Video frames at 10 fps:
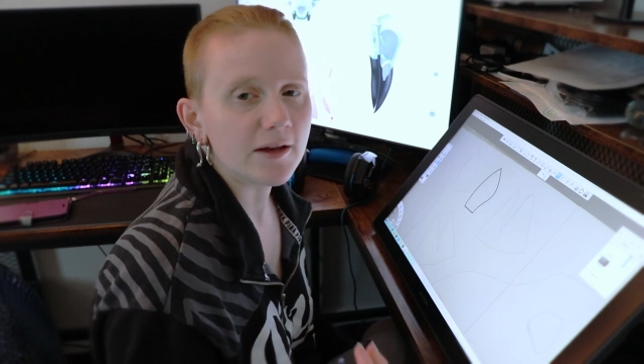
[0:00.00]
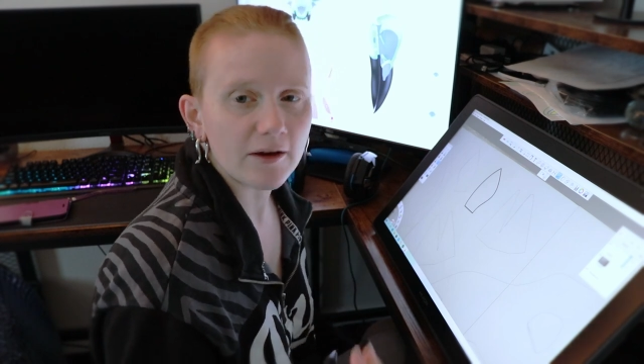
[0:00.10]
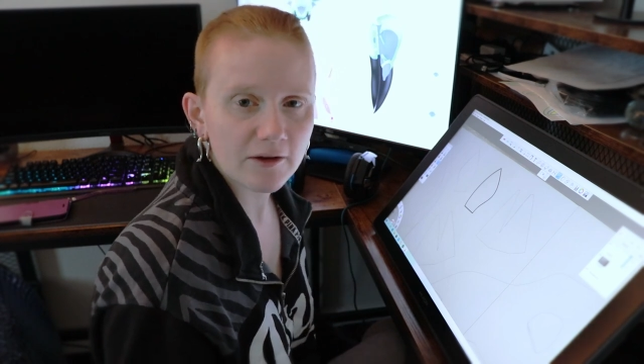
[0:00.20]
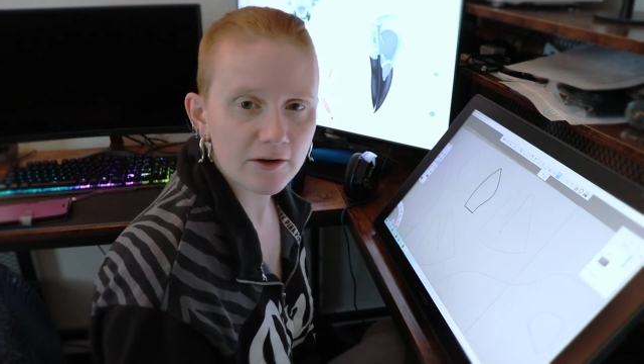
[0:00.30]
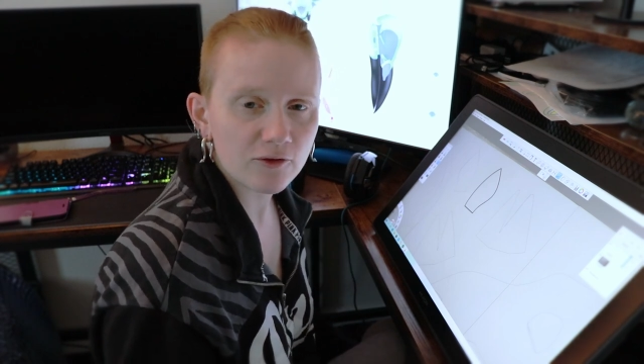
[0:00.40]
now
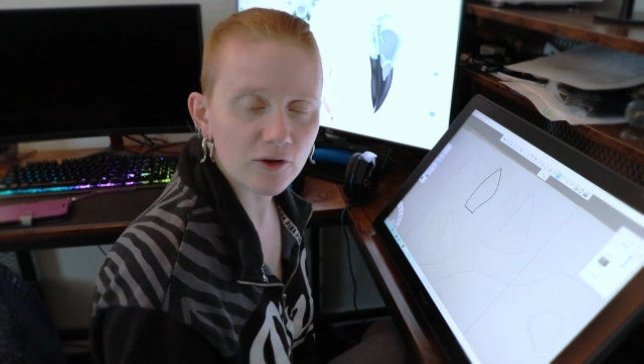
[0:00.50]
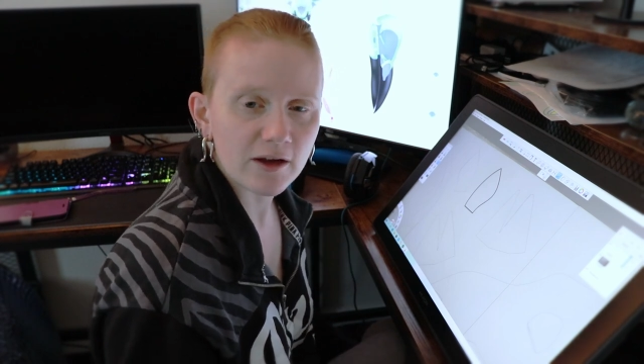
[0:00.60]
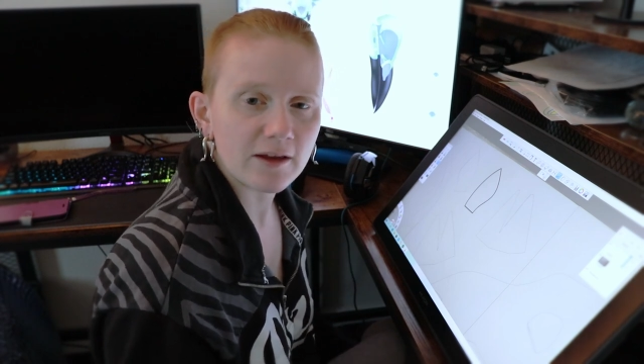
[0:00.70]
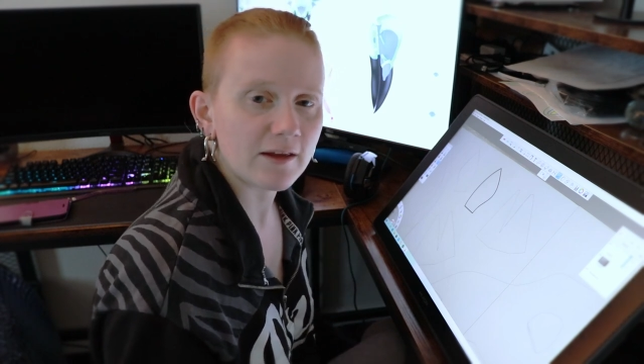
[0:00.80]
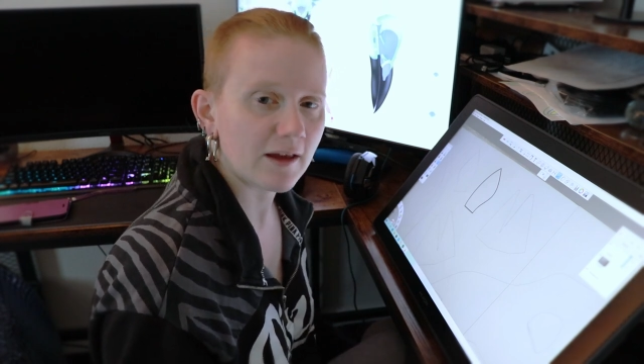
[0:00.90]
i gotta try
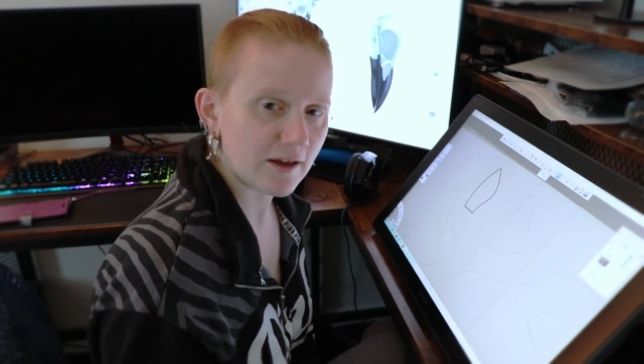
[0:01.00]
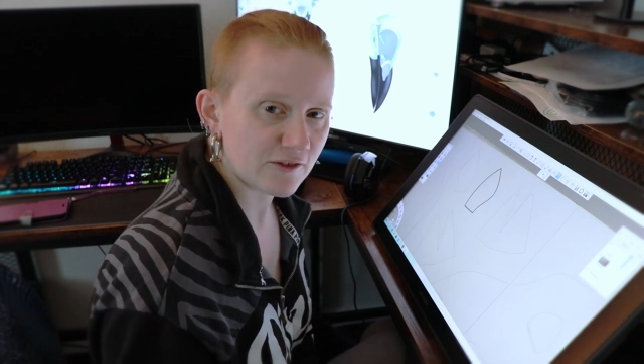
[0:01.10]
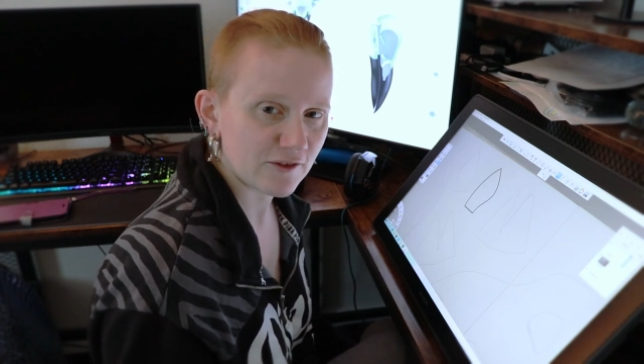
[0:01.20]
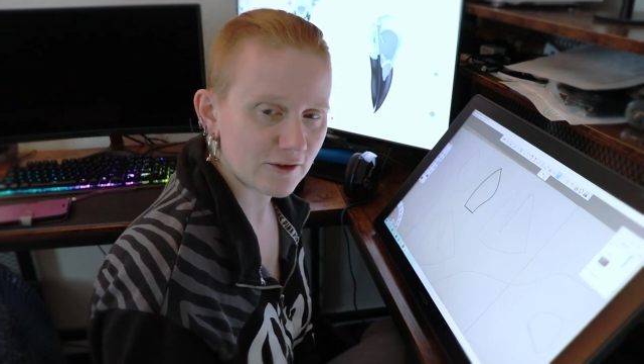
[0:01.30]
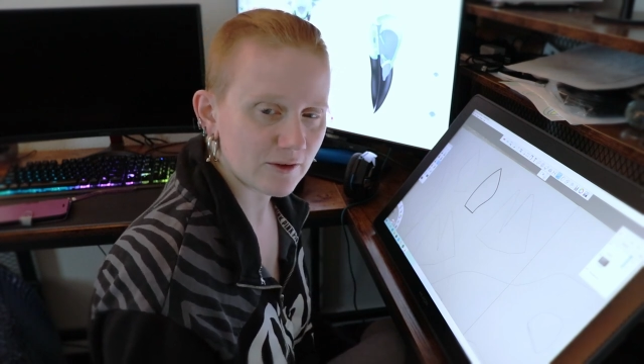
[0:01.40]
and
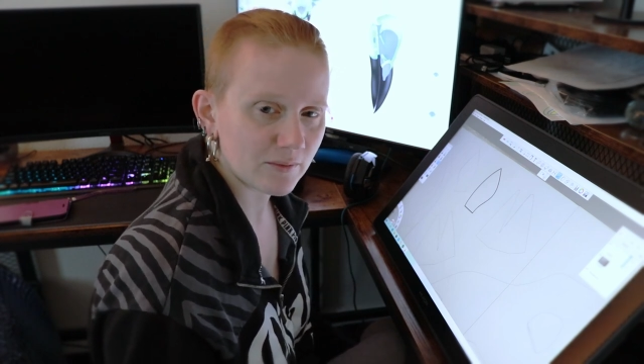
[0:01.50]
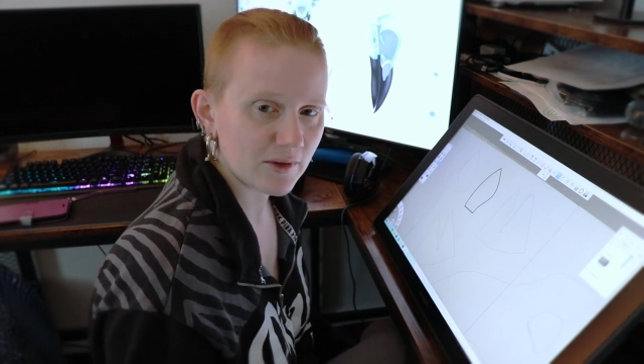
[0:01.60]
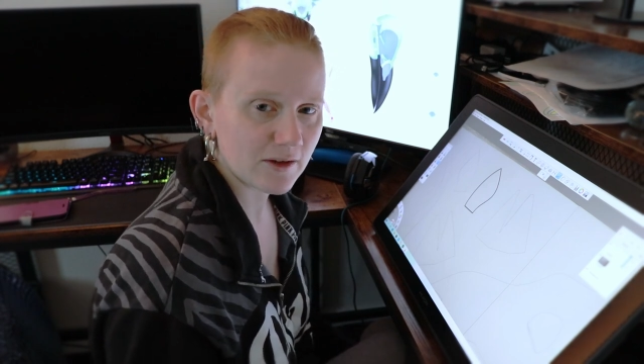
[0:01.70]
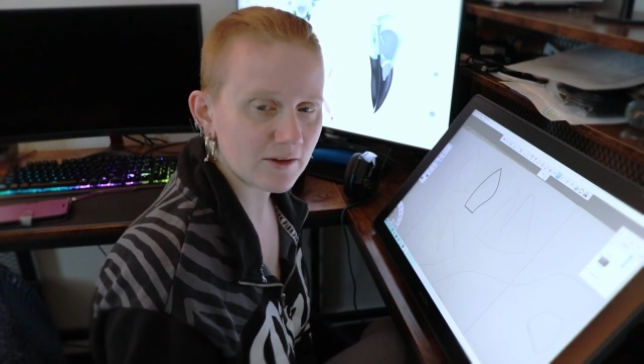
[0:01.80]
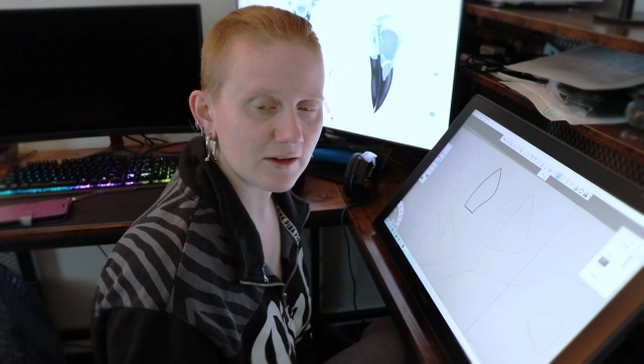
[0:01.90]
catch him
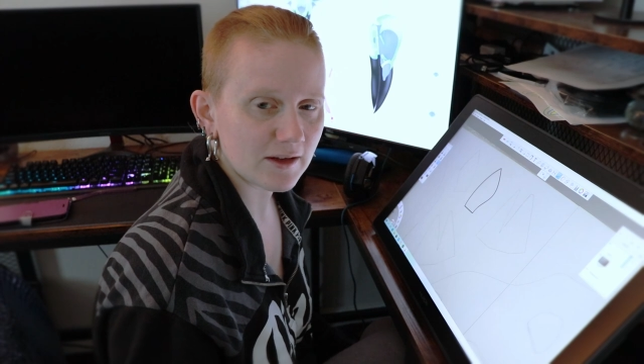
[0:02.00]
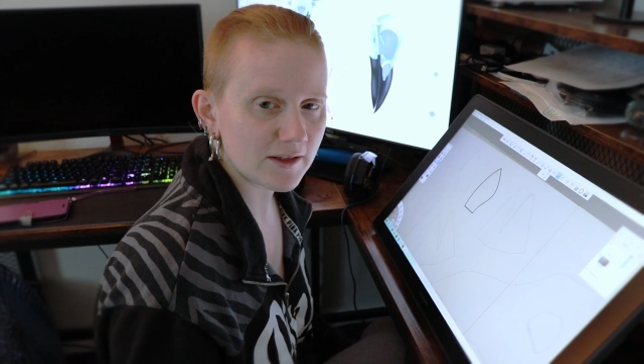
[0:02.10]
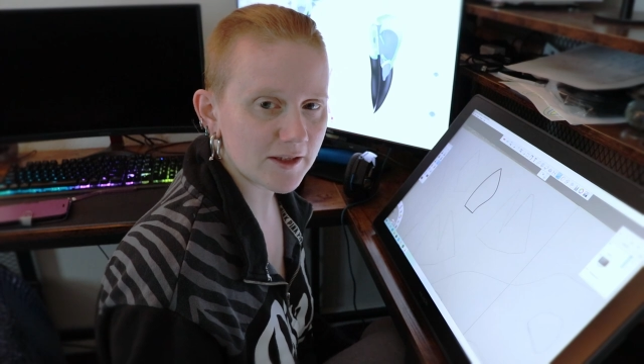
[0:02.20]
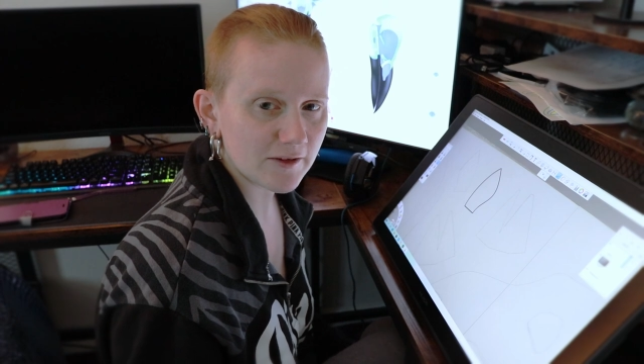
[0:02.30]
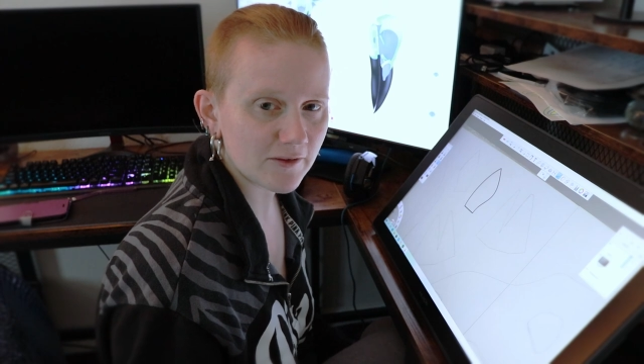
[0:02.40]
and
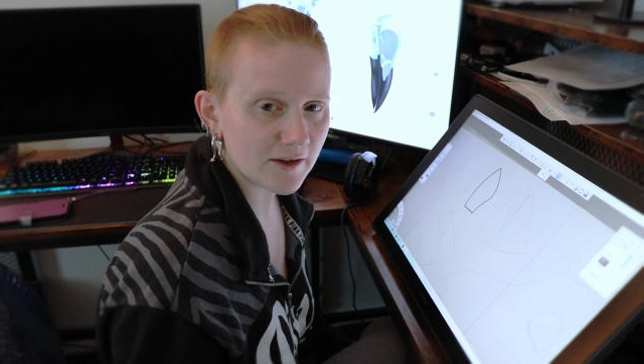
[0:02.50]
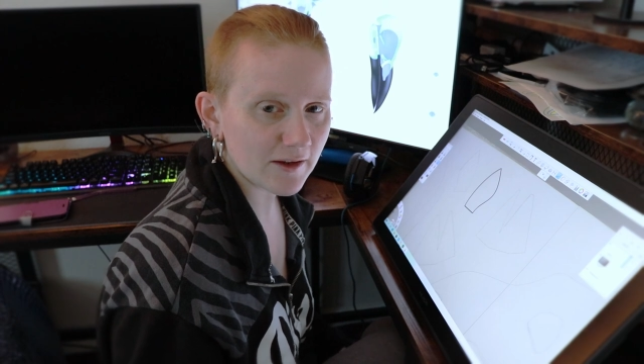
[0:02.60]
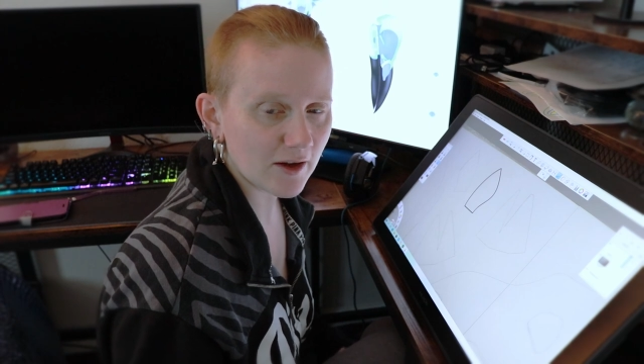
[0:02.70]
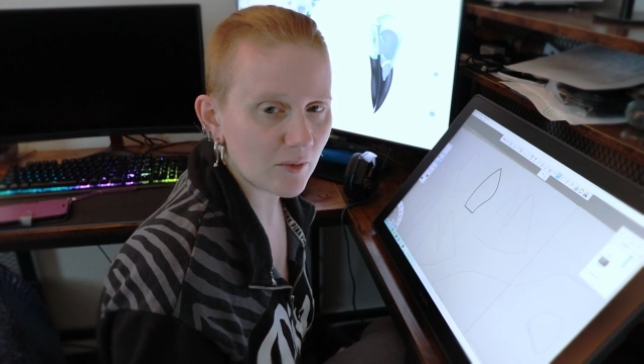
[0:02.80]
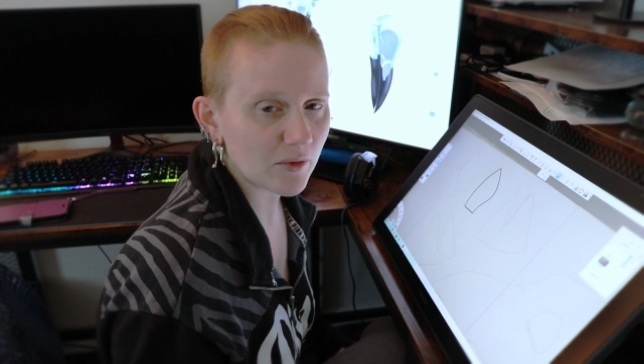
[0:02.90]
like see if i
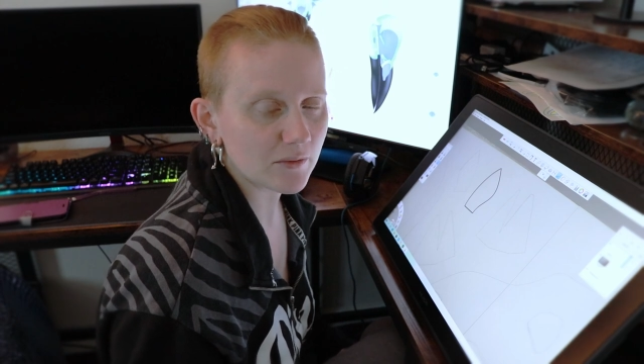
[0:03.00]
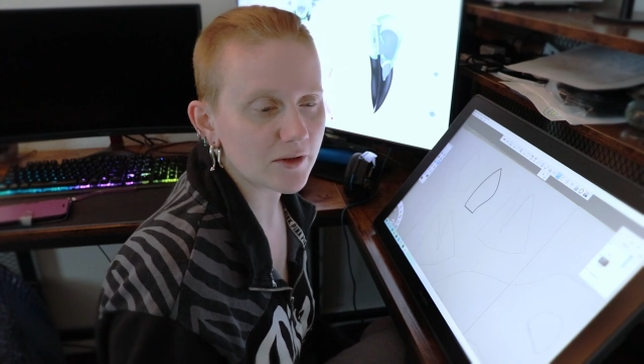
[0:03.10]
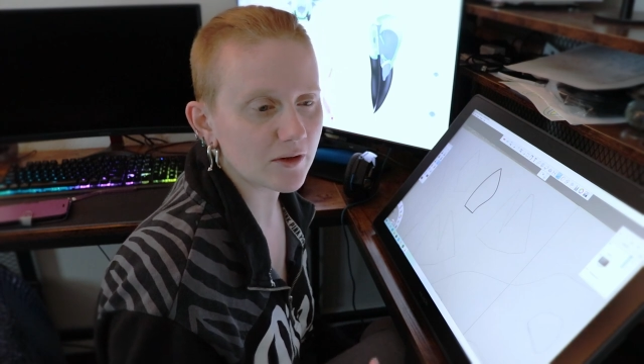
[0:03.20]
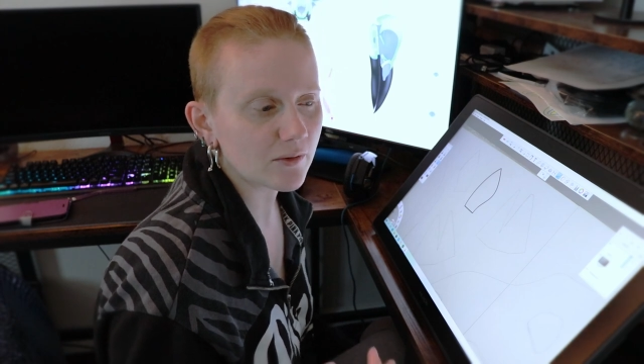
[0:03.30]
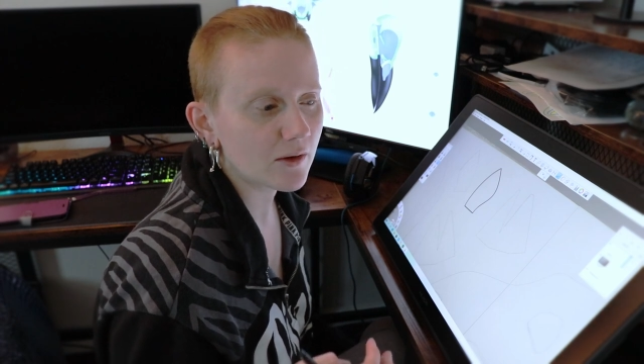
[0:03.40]
can help him
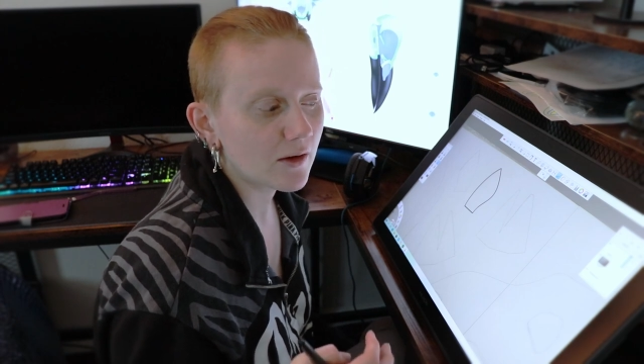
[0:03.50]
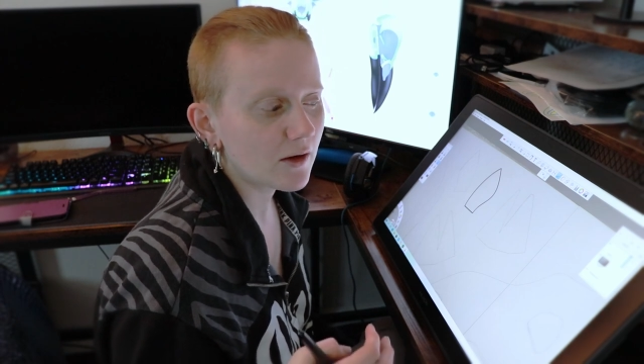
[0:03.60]
so